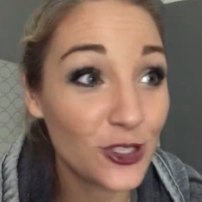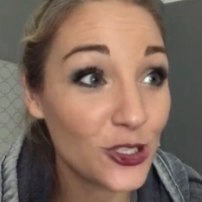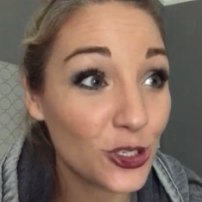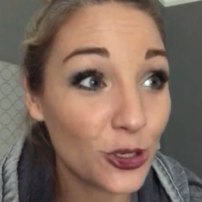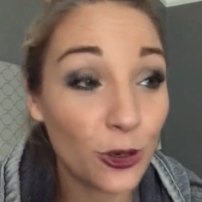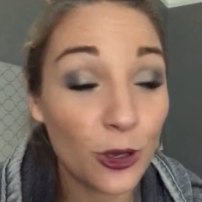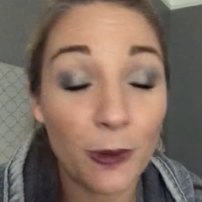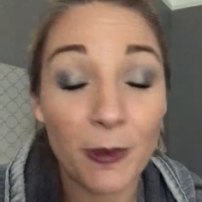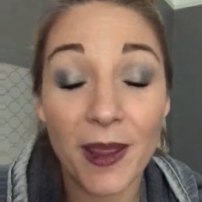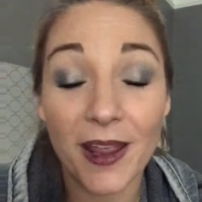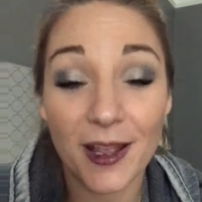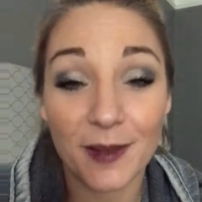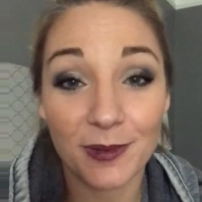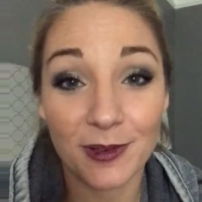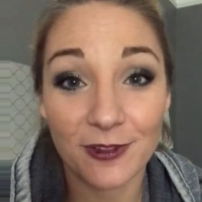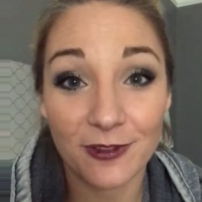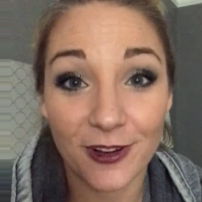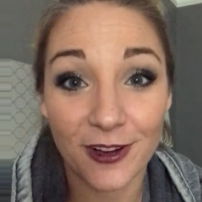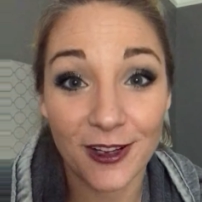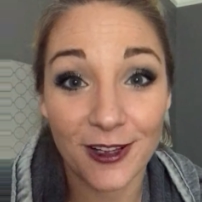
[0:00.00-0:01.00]
Do your
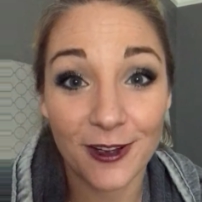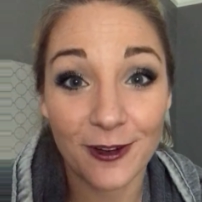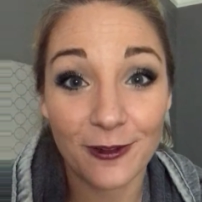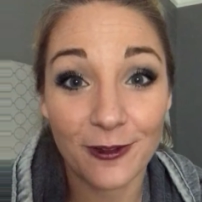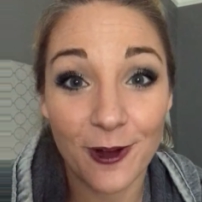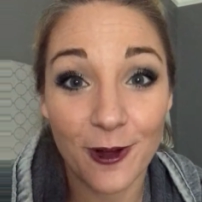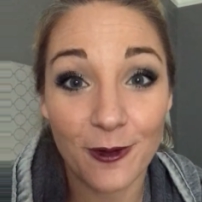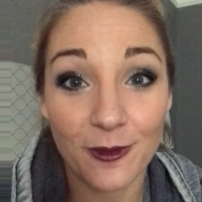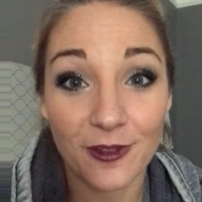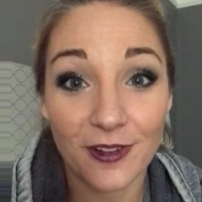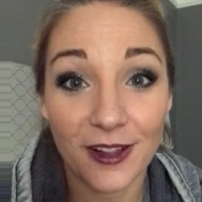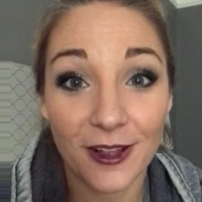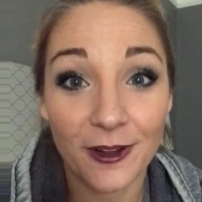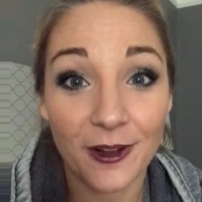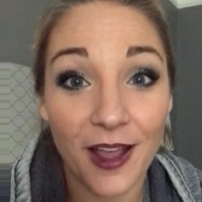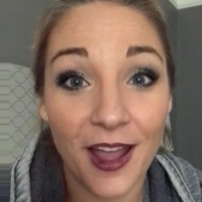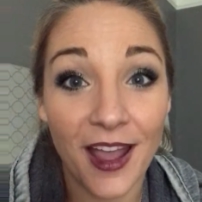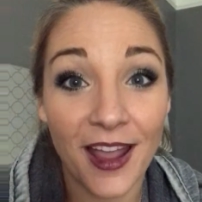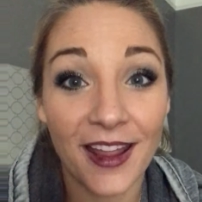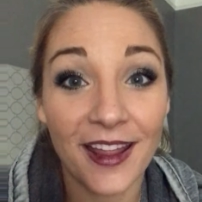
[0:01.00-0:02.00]
makeup in front of your phone,
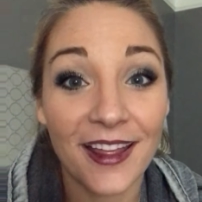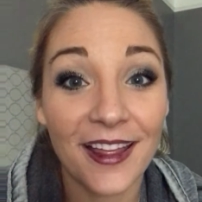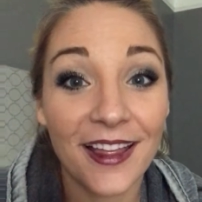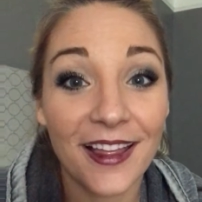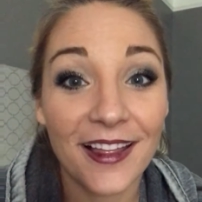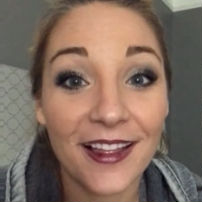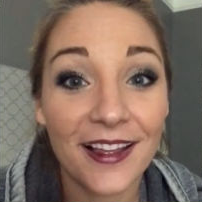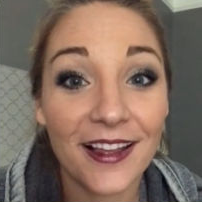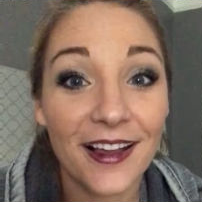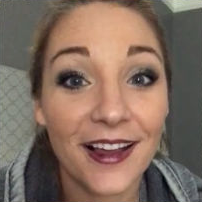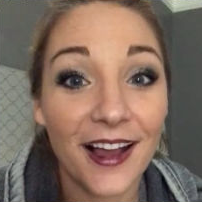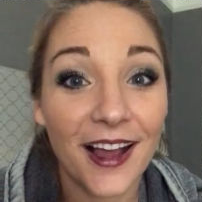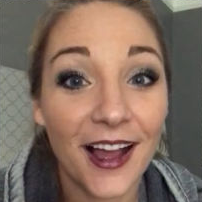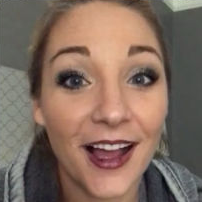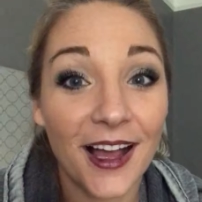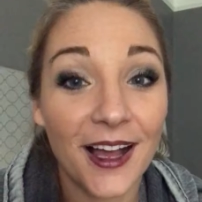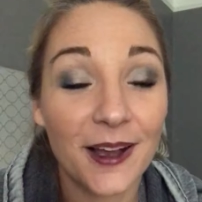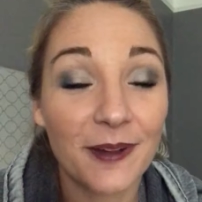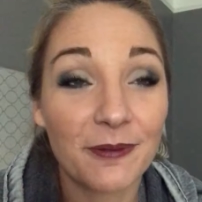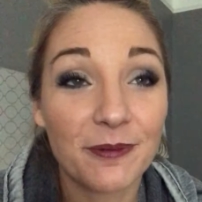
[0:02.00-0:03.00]
okay?
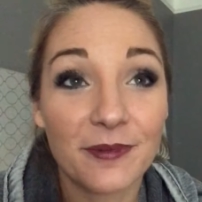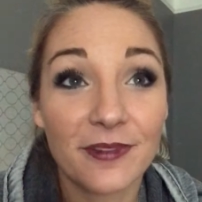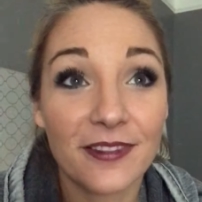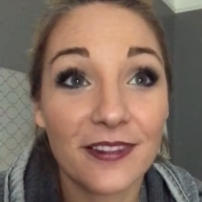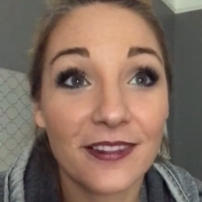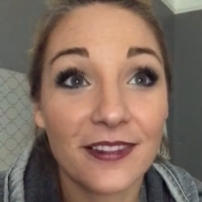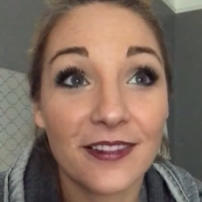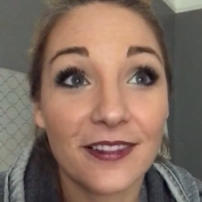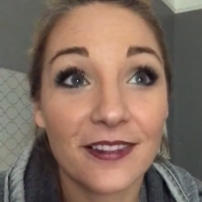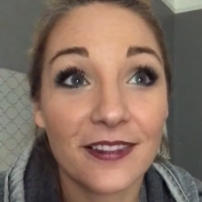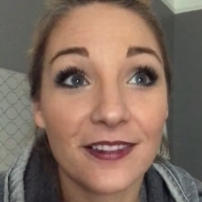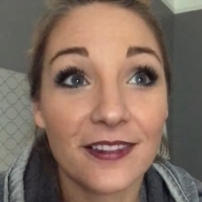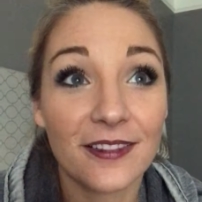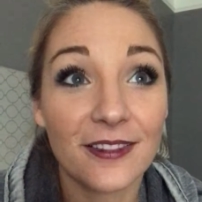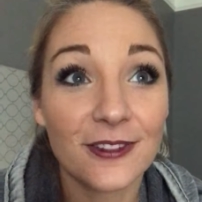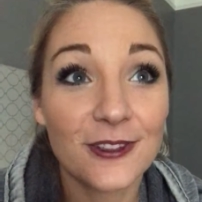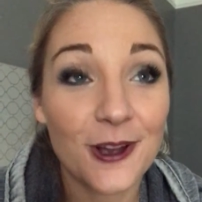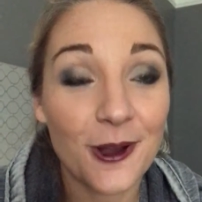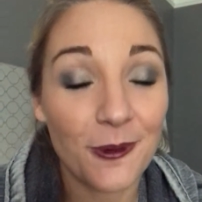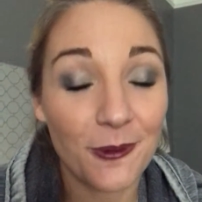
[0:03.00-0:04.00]

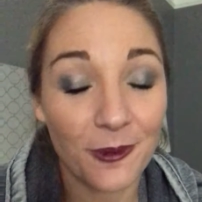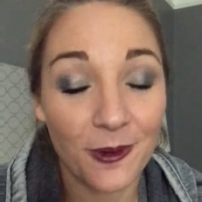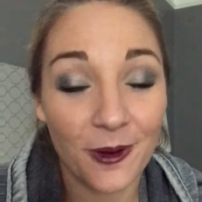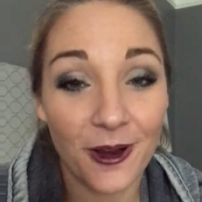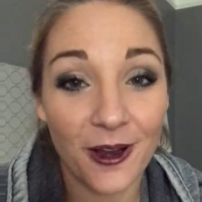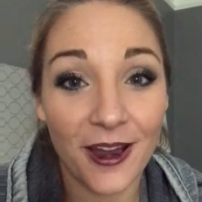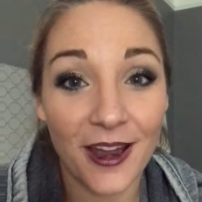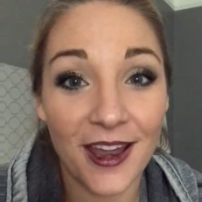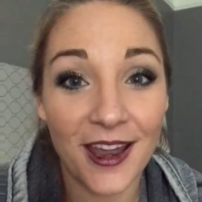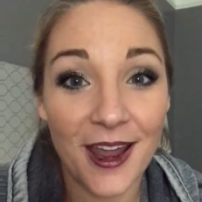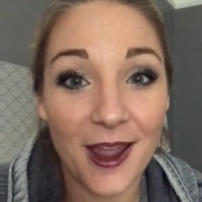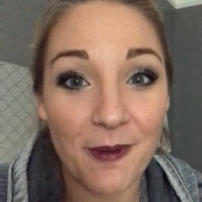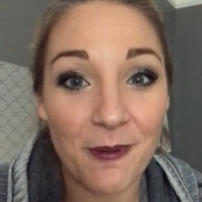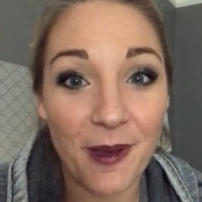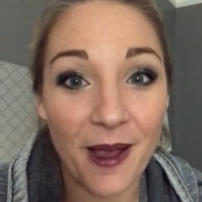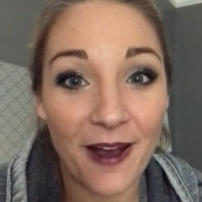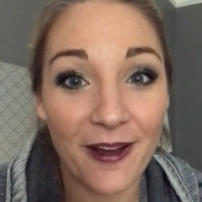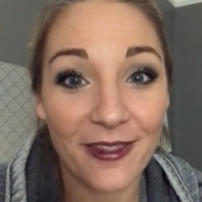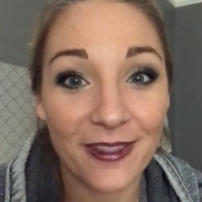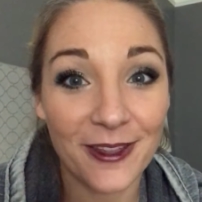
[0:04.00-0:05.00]
Don't worry
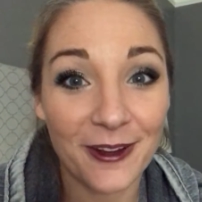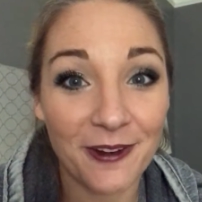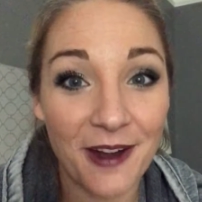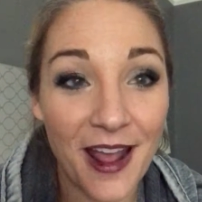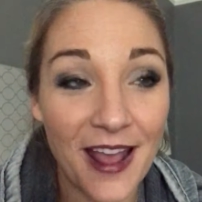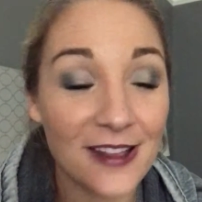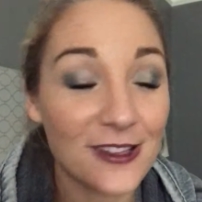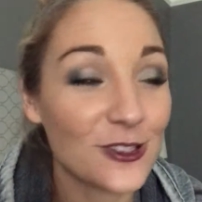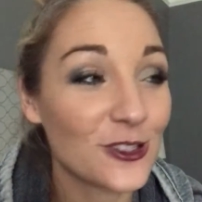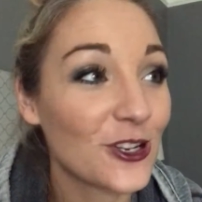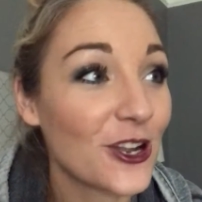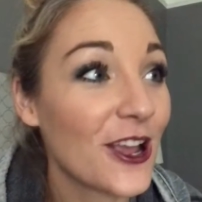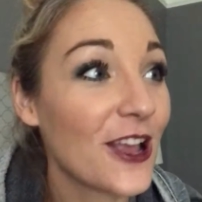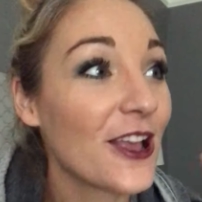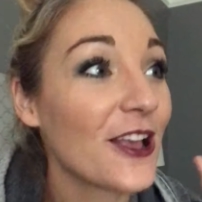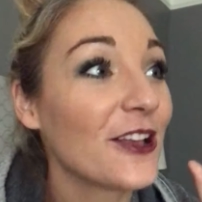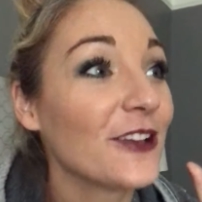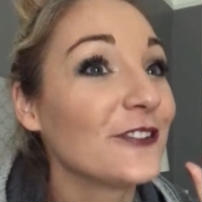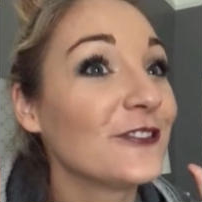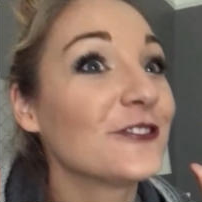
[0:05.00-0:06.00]
about the rest.
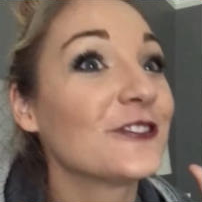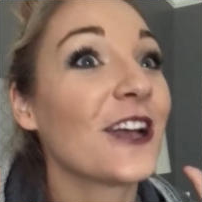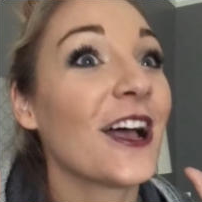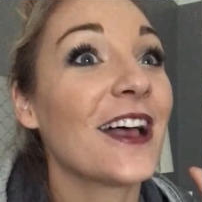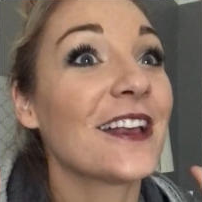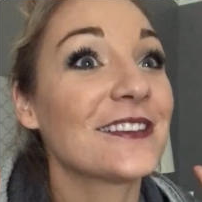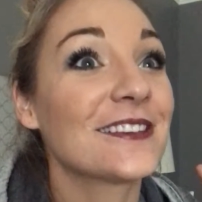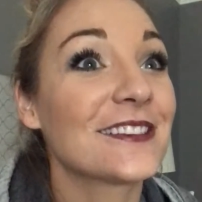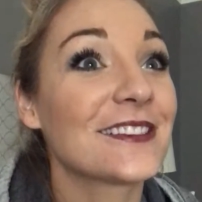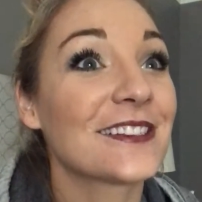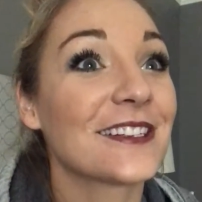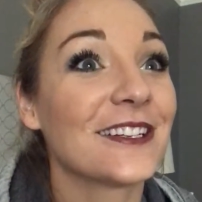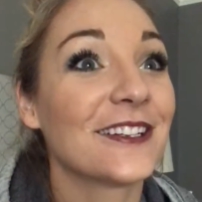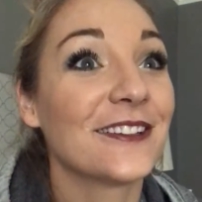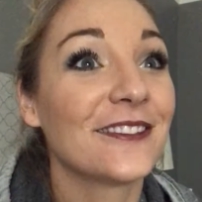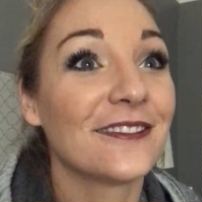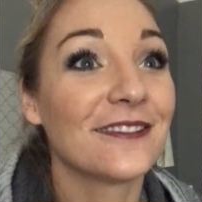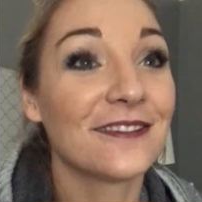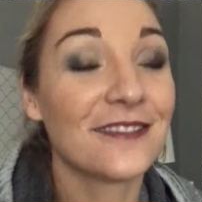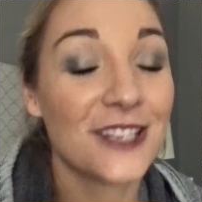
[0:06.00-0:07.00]
Just
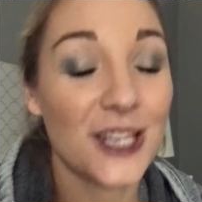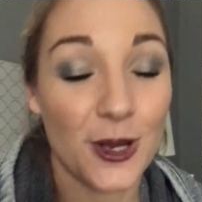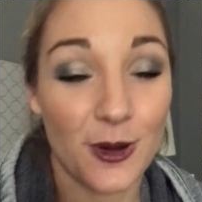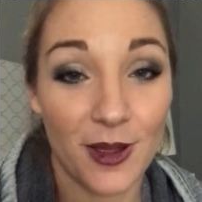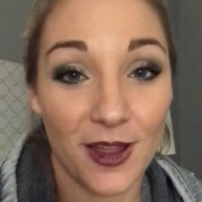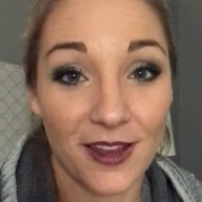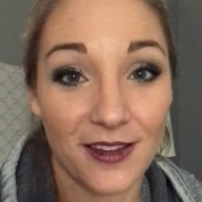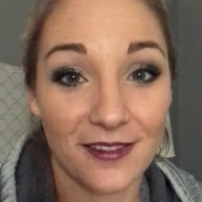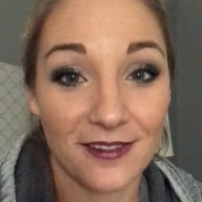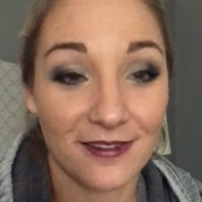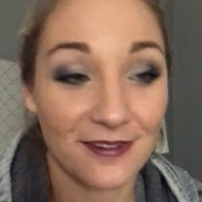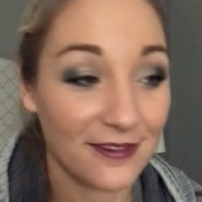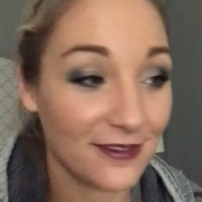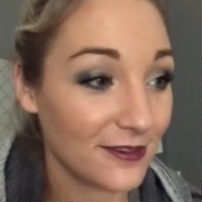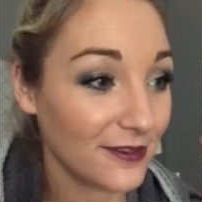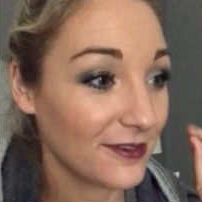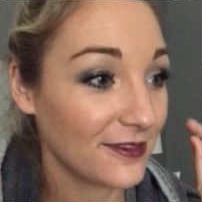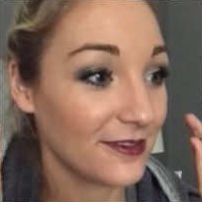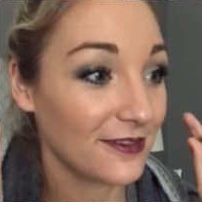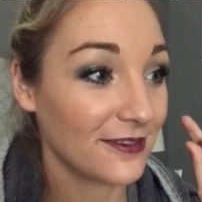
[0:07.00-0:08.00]
do it.
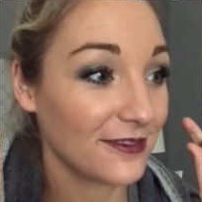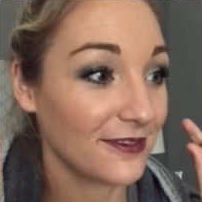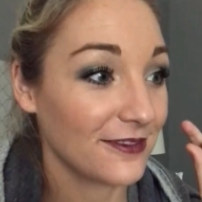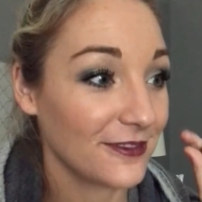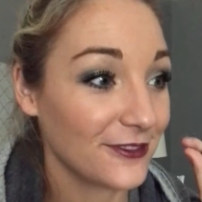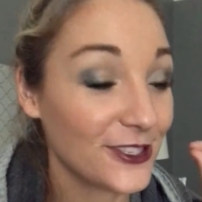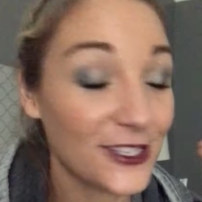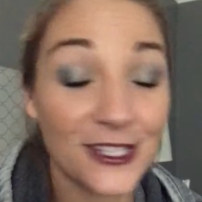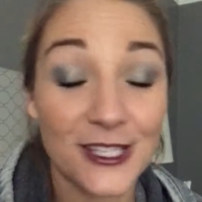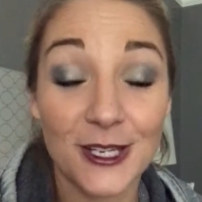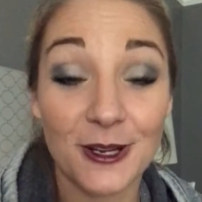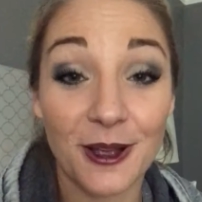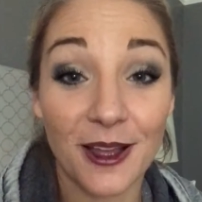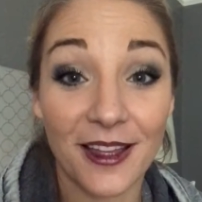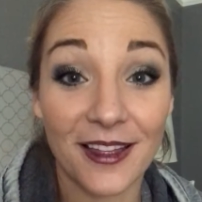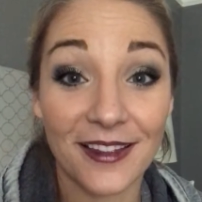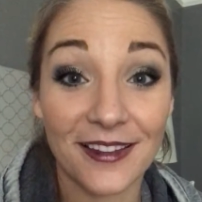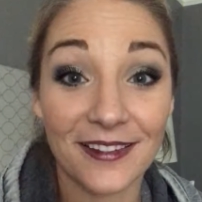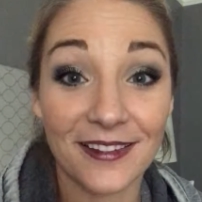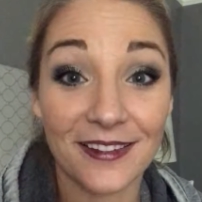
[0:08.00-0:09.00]
Just do
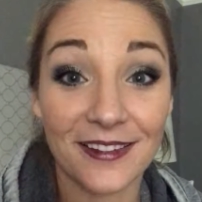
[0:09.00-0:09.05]
it.